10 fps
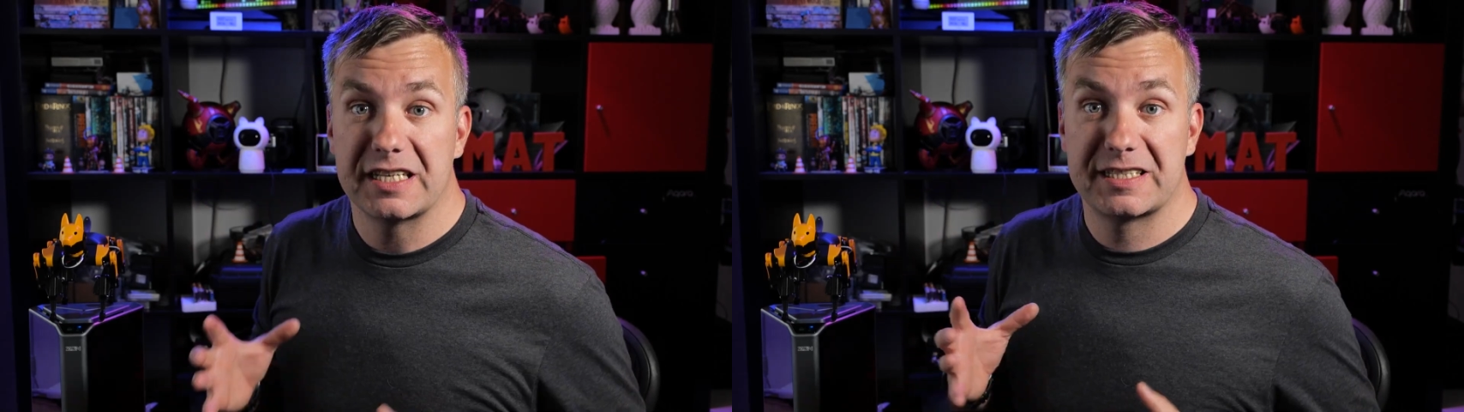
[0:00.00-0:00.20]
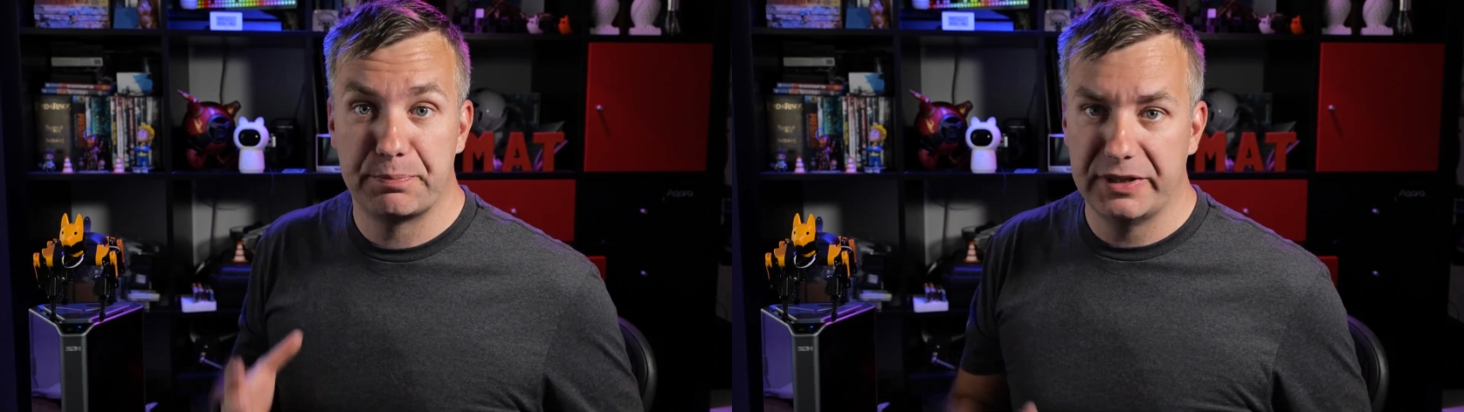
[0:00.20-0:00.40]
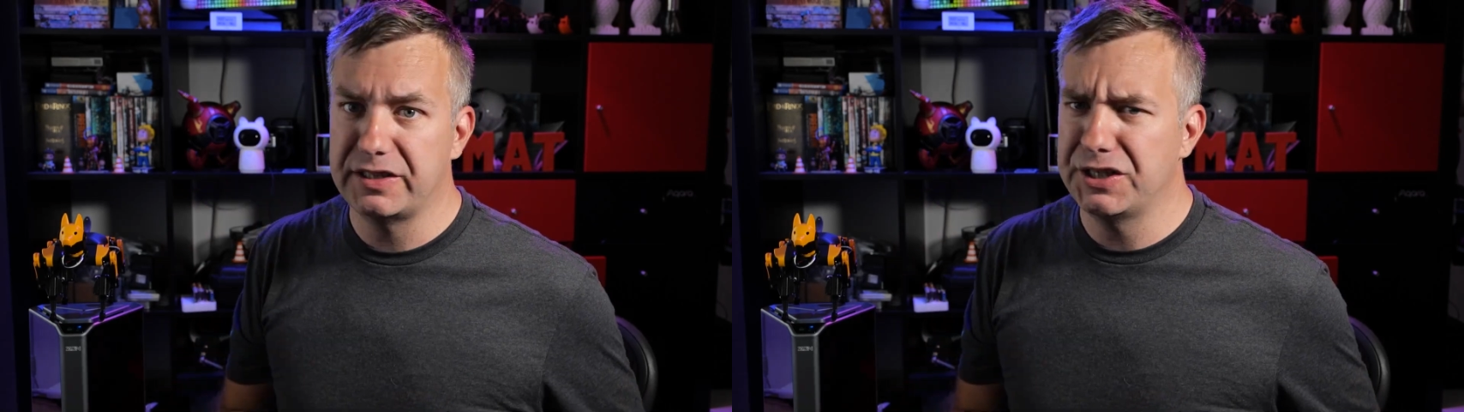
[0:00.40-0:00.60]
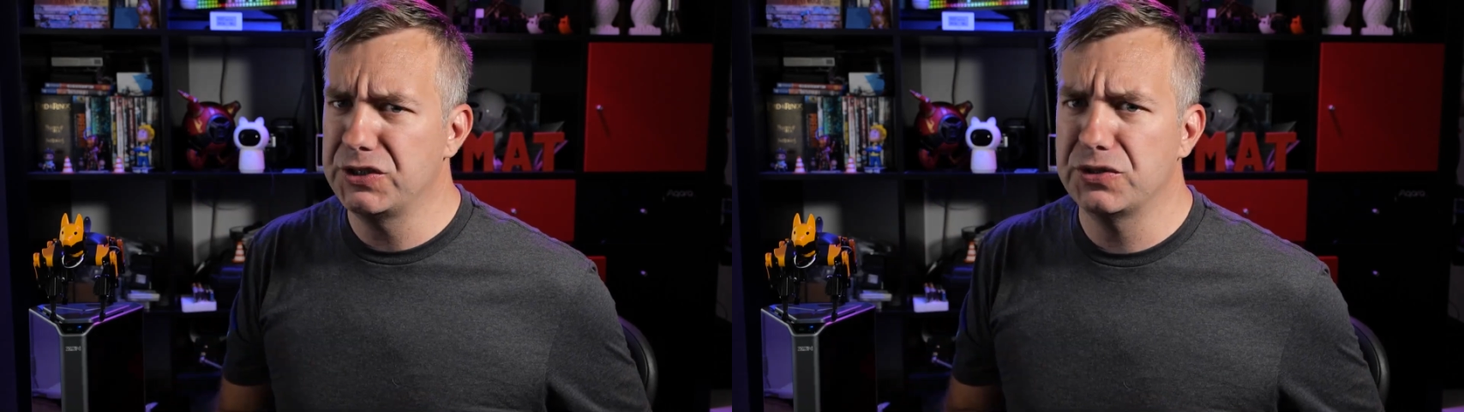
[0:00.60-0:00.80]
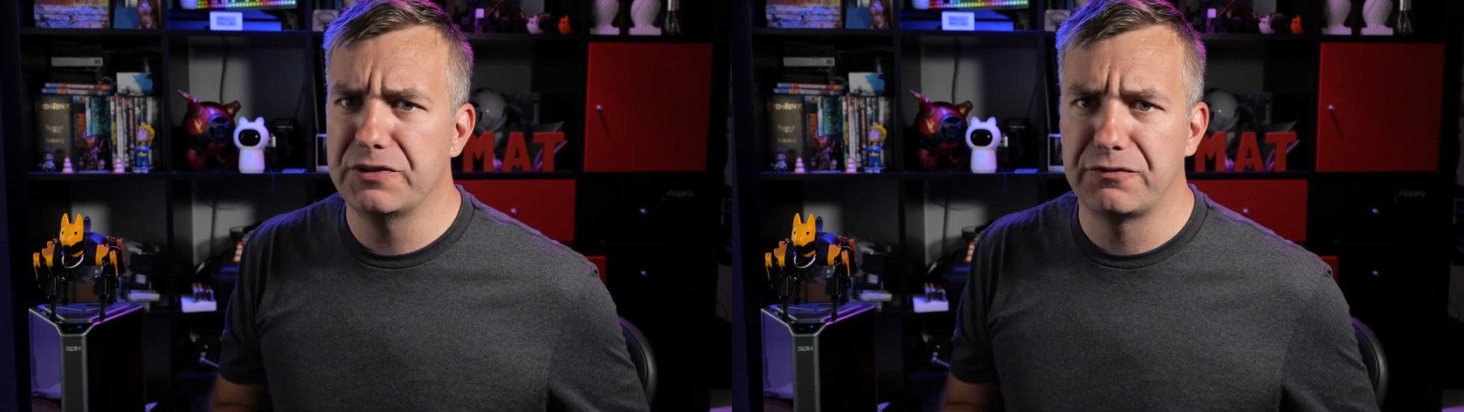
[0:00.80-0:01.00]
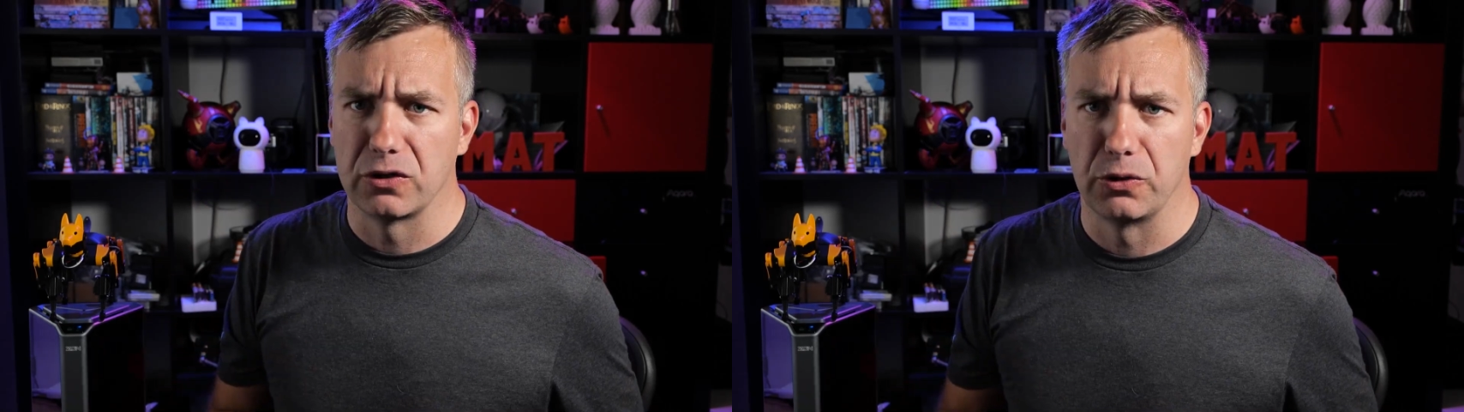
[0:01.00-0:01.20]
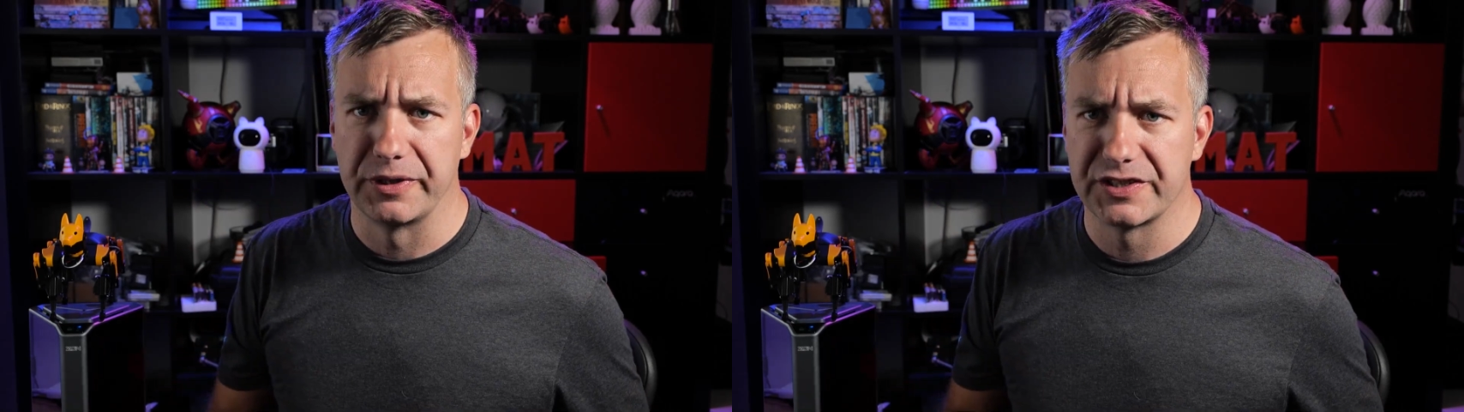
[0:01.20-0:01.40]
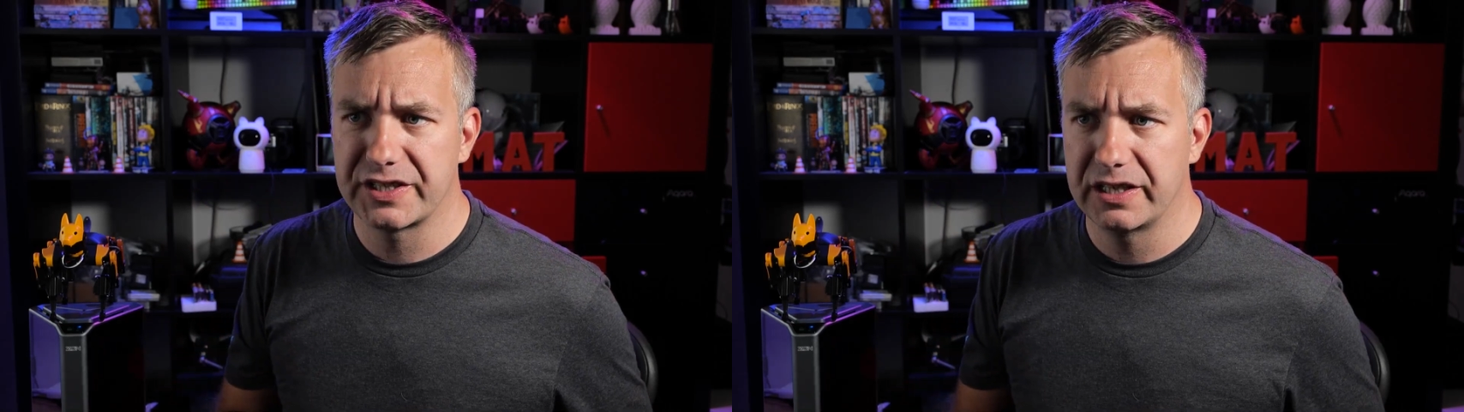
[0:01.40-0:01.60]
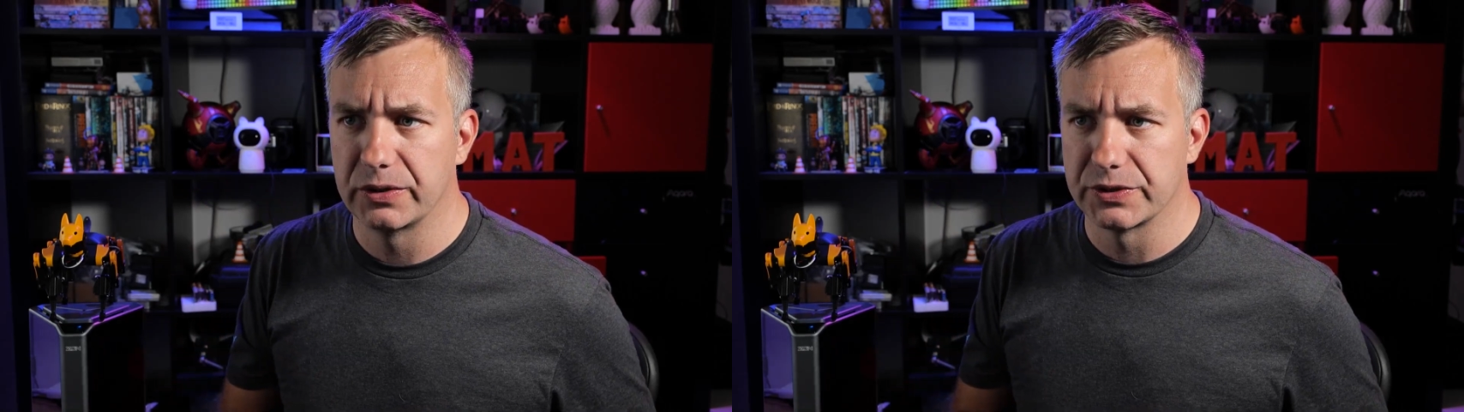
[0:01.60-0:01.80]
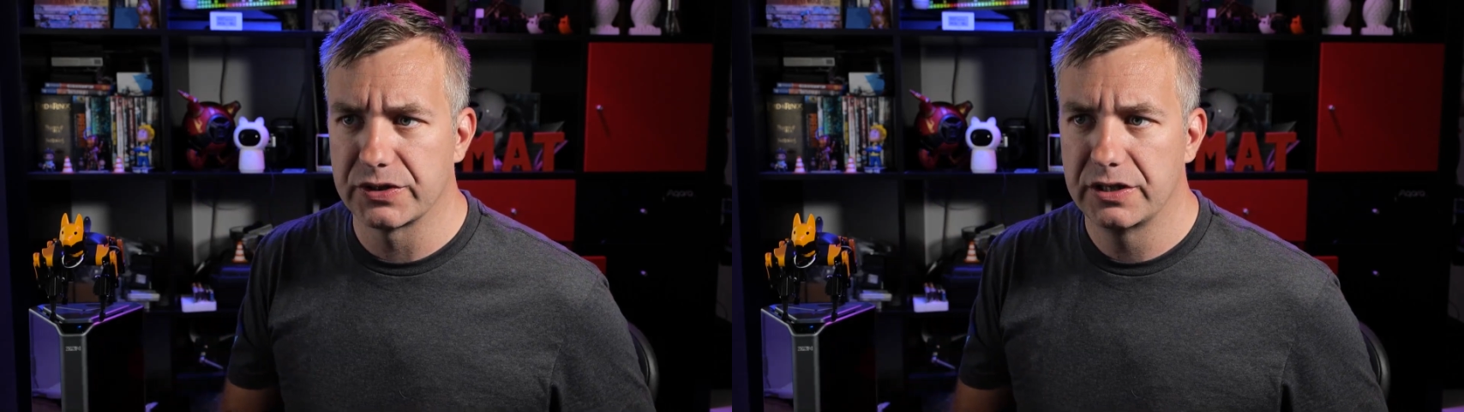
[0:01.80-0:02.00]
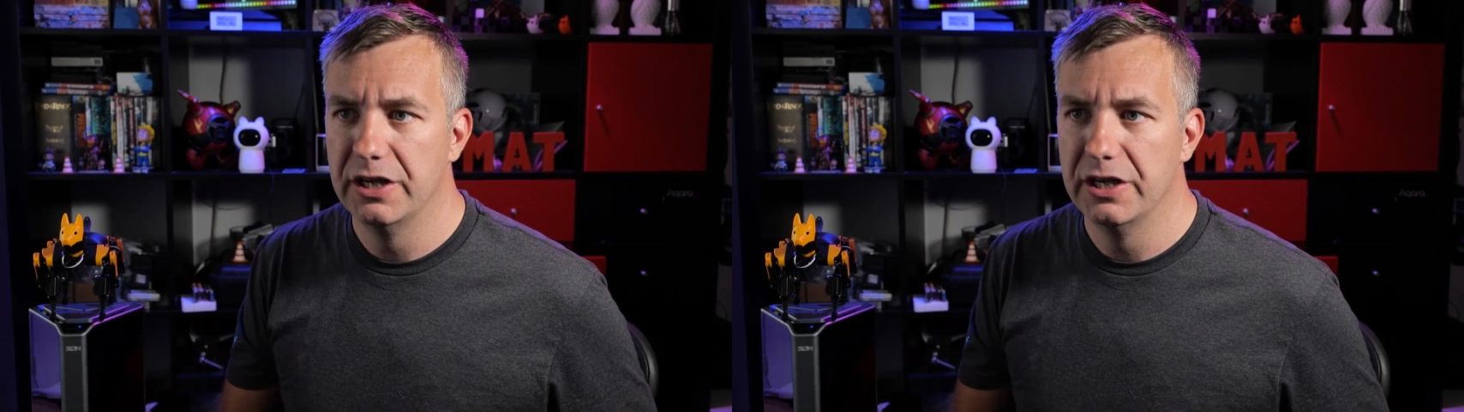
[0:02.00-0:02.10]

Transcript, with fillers: split into the following skills.